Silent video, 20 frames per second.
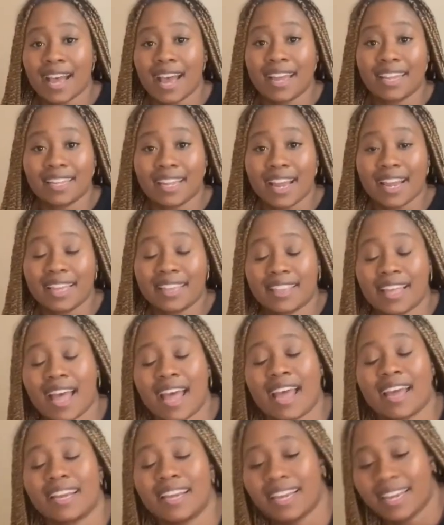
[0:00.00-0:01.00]
I like
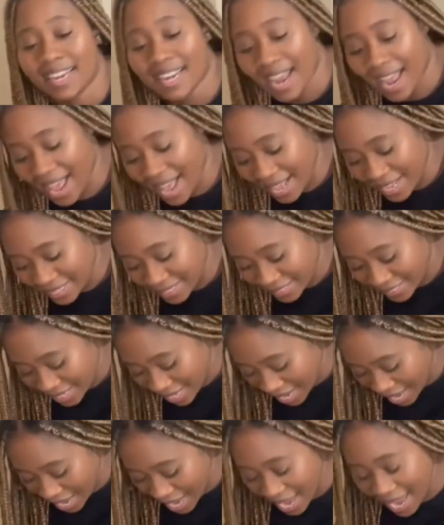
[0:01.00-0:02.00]
that it has
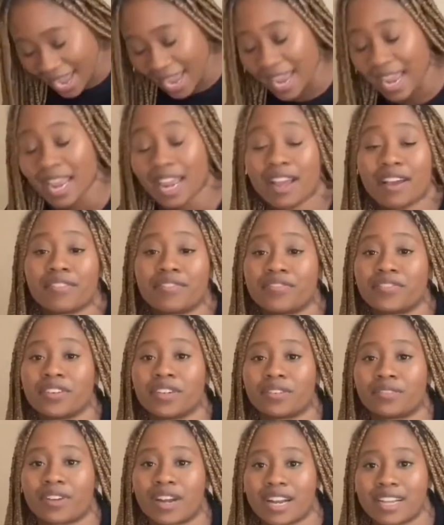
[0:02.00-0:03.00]
a
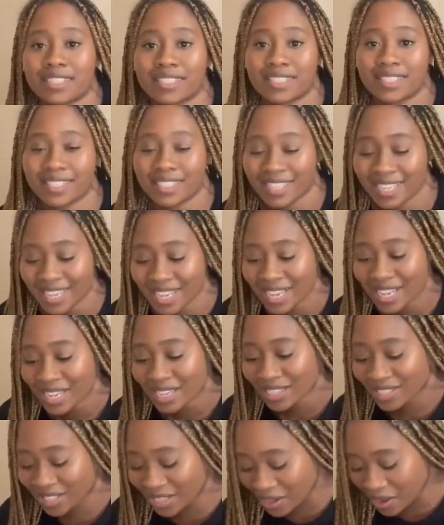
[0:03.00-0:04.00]
footrest.
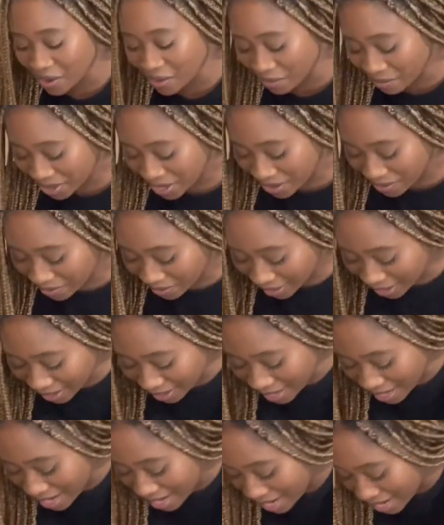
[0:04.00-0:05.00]
So when you
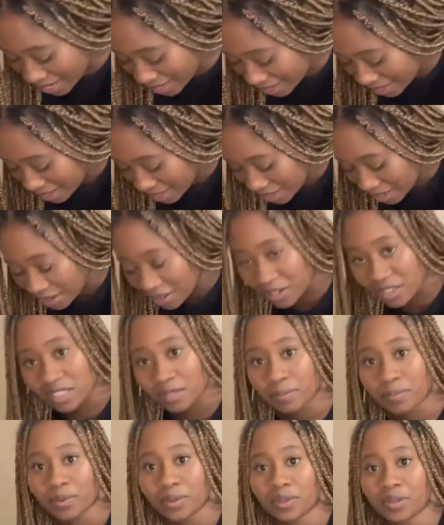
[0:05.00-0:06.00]
recline, you just
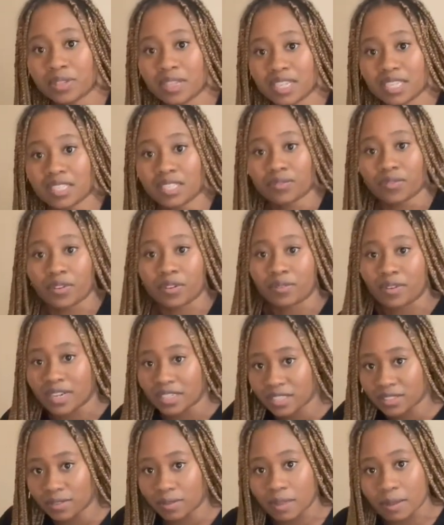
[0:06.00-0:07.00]
pull this
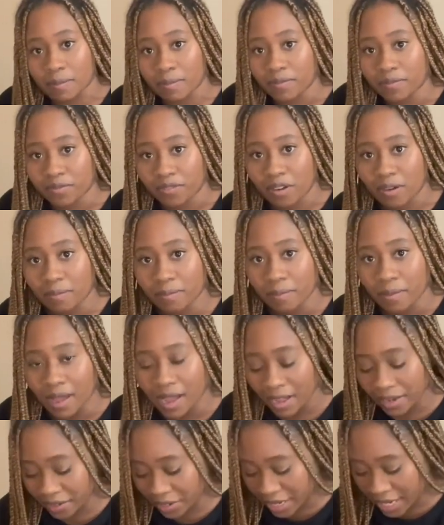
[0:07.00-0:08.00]
footrest from, the, from
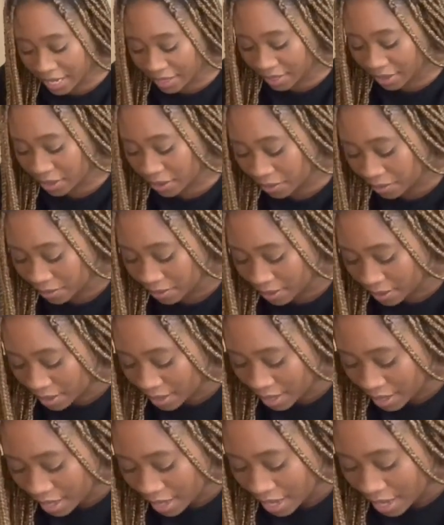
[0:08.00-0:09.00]
underneath you
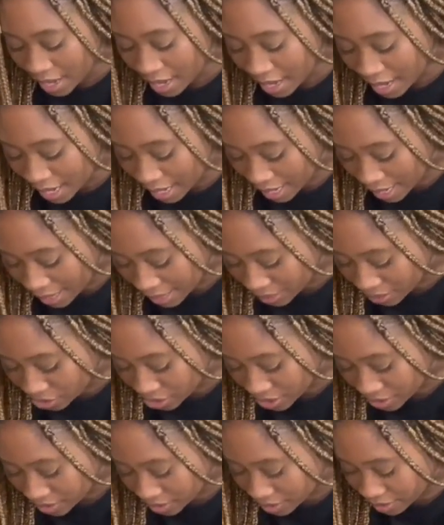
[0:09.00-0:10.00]
and
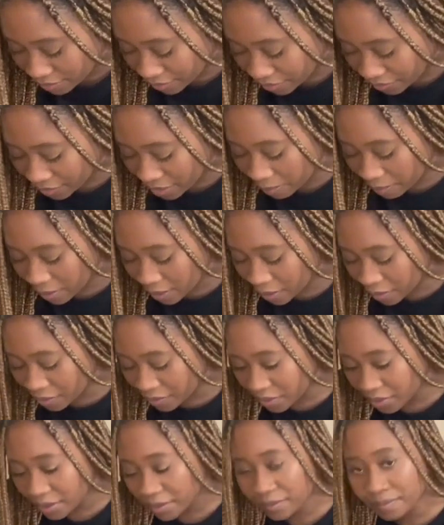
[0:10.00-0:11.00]
just flip it over.